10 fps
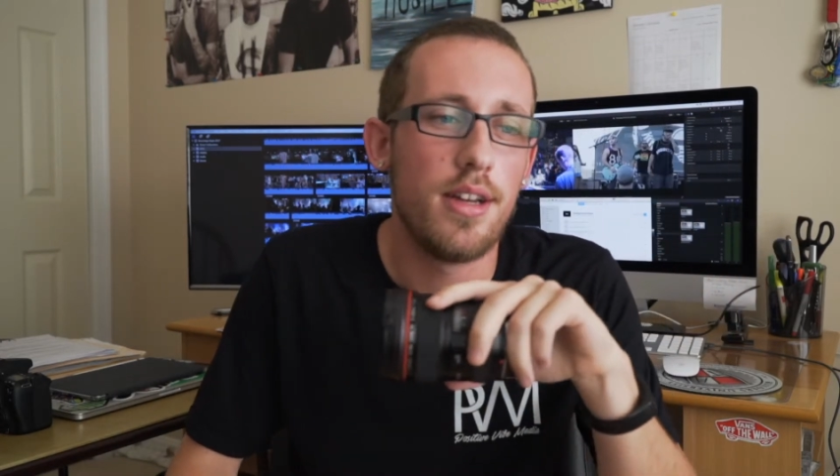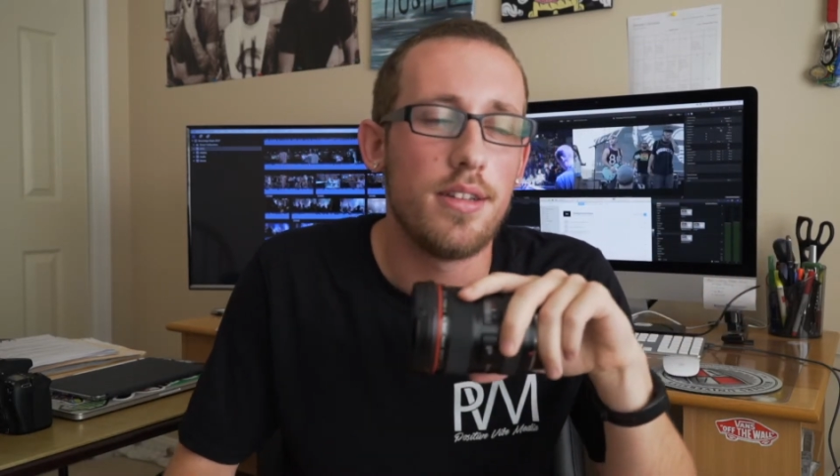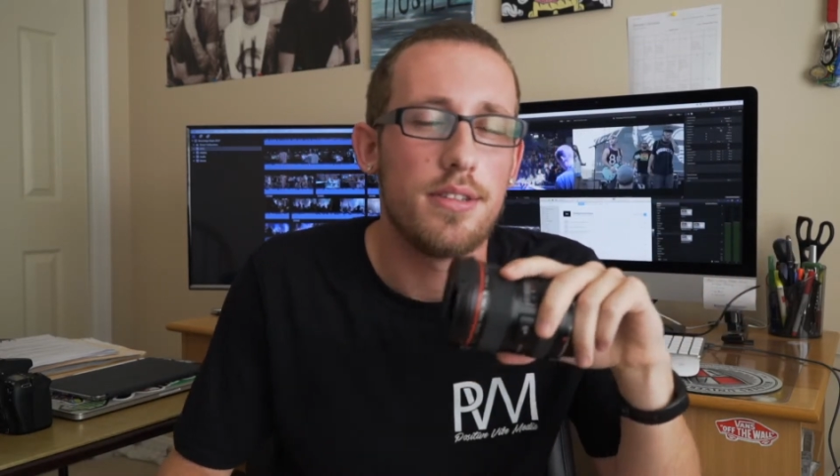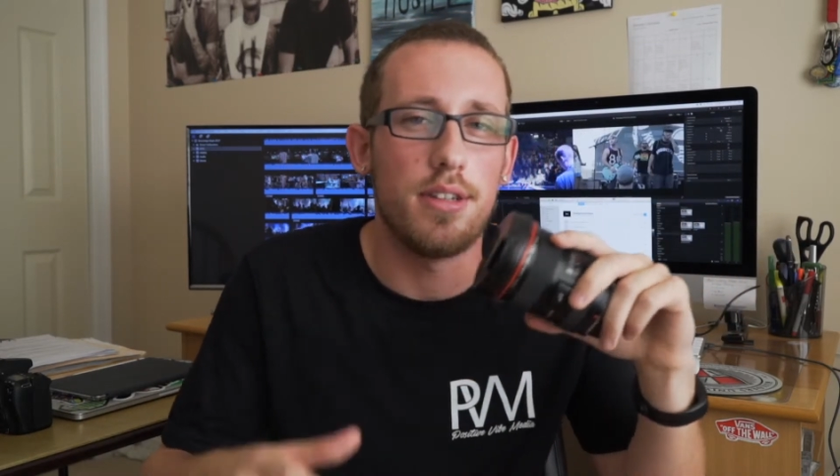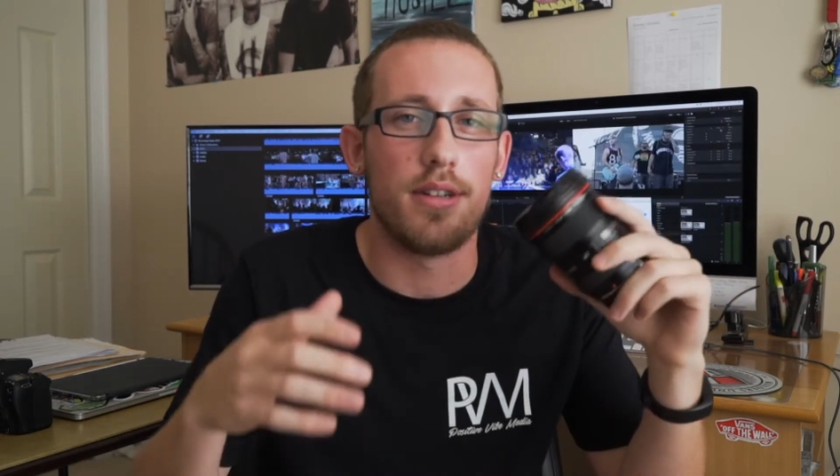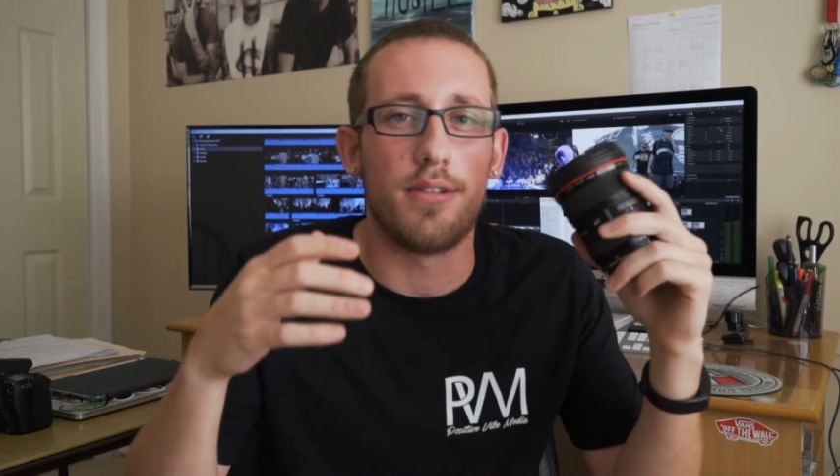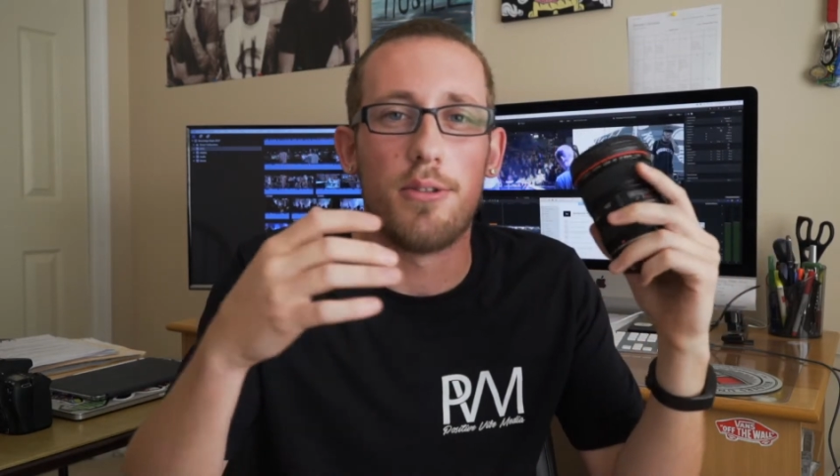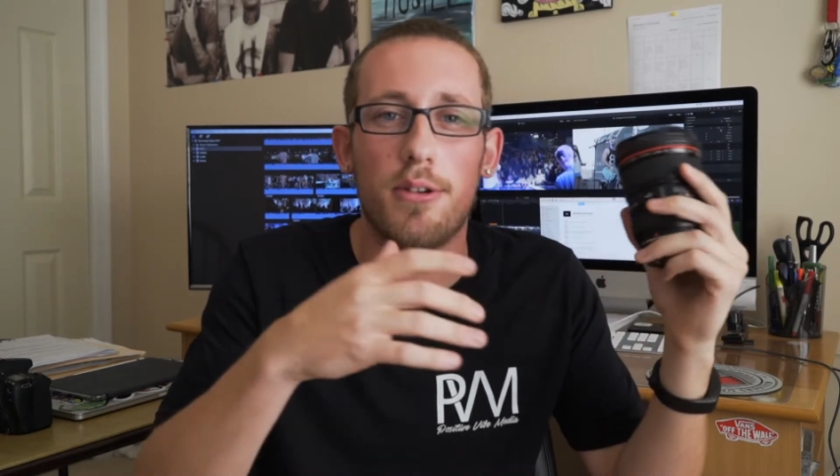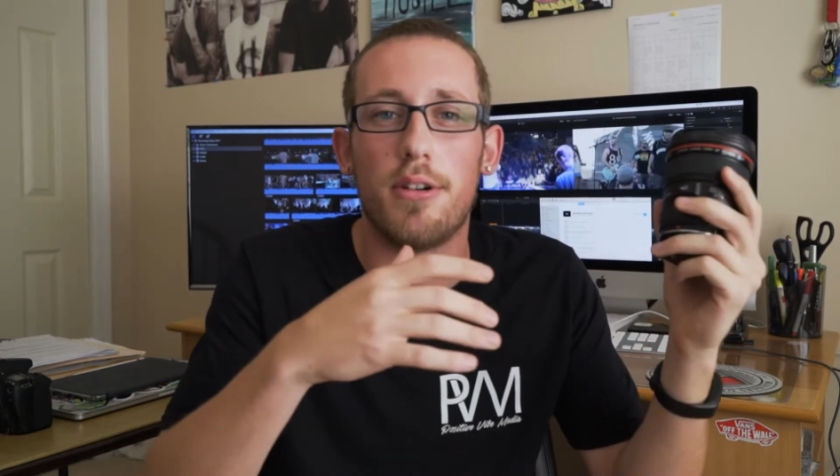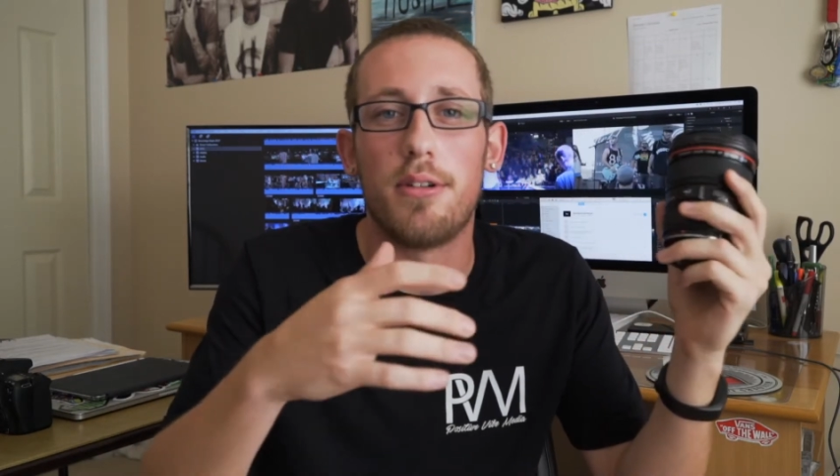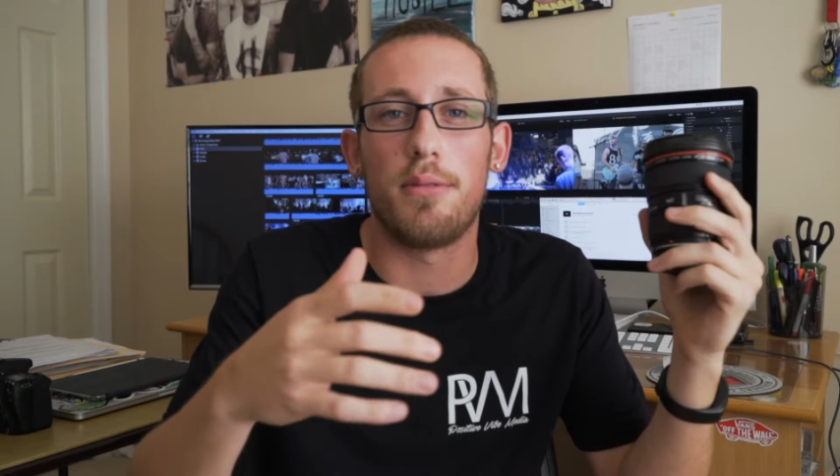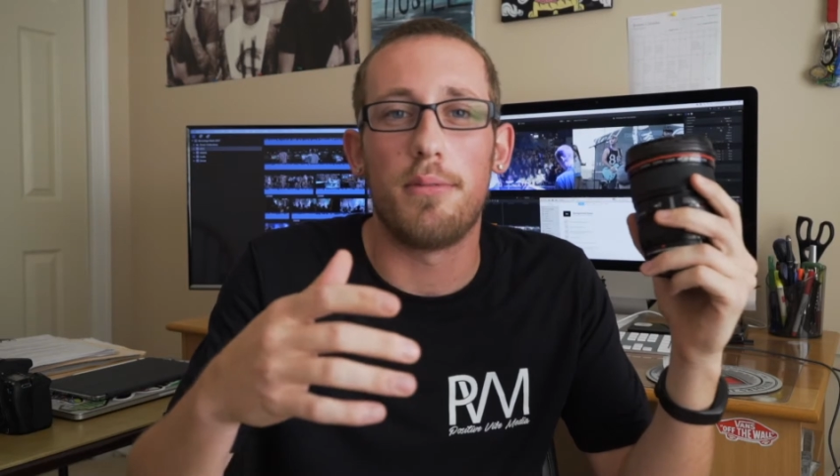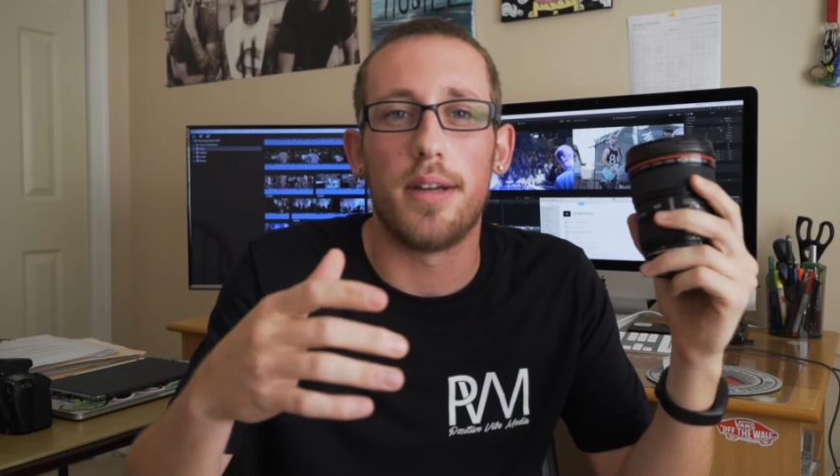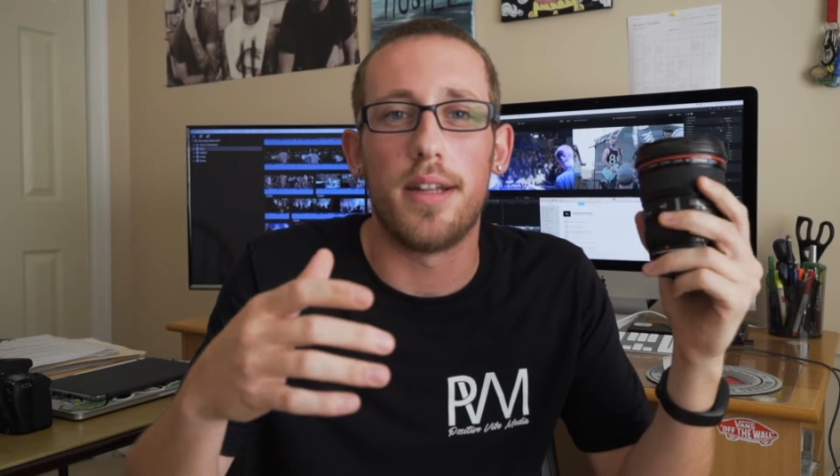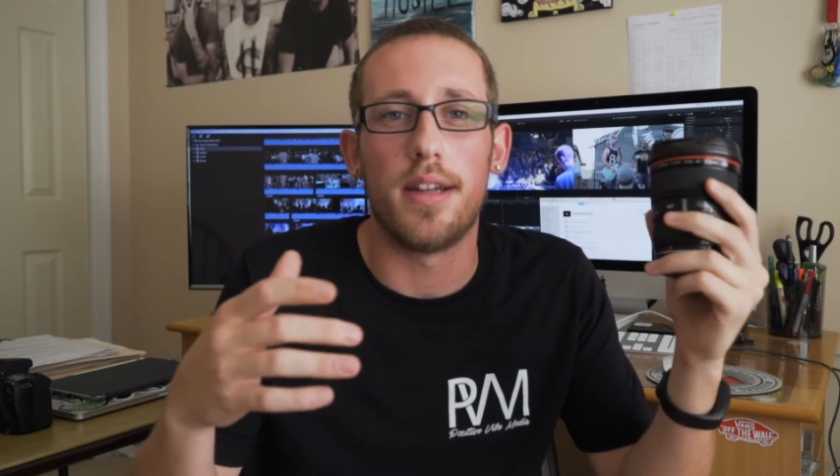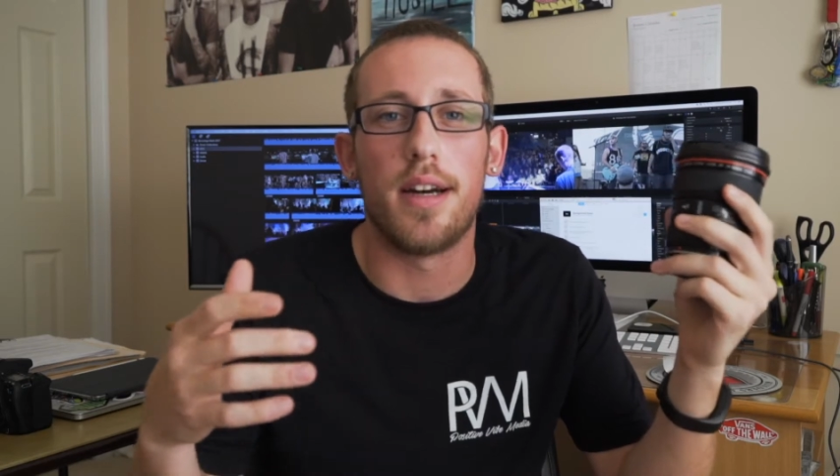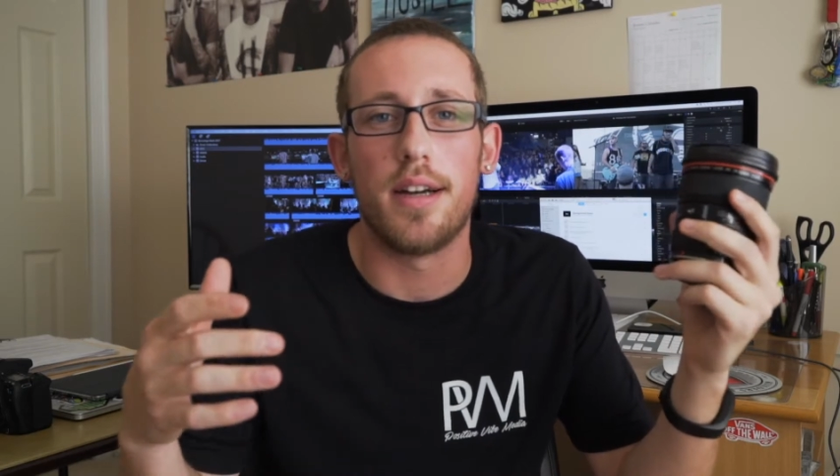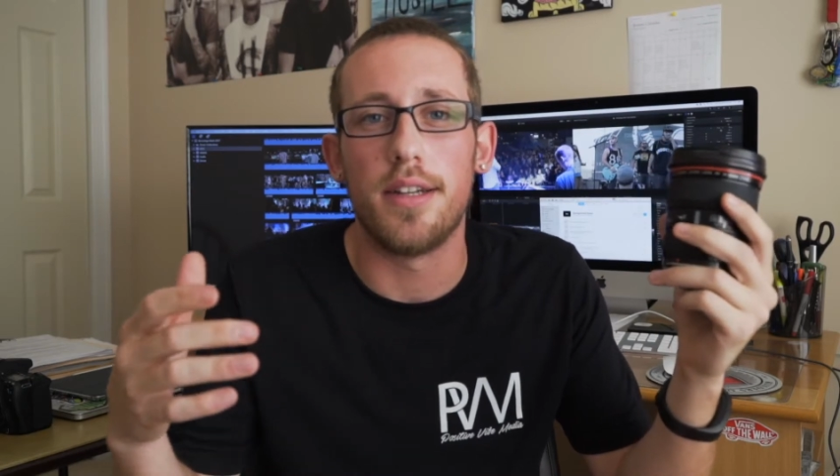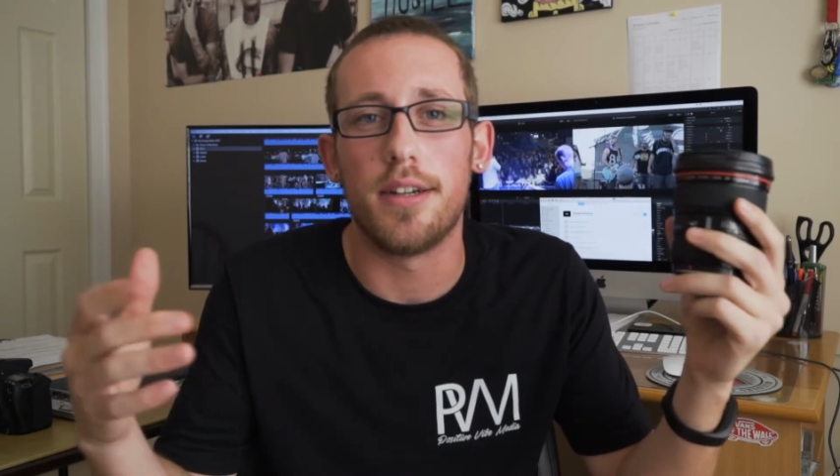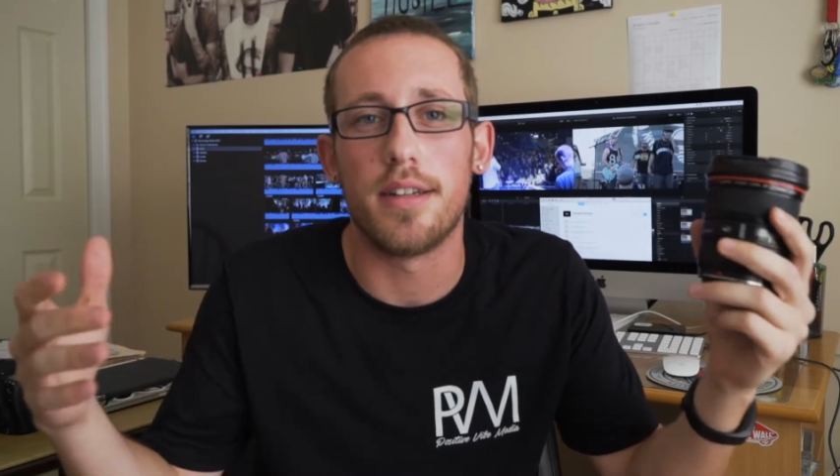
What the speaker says: So, or when you're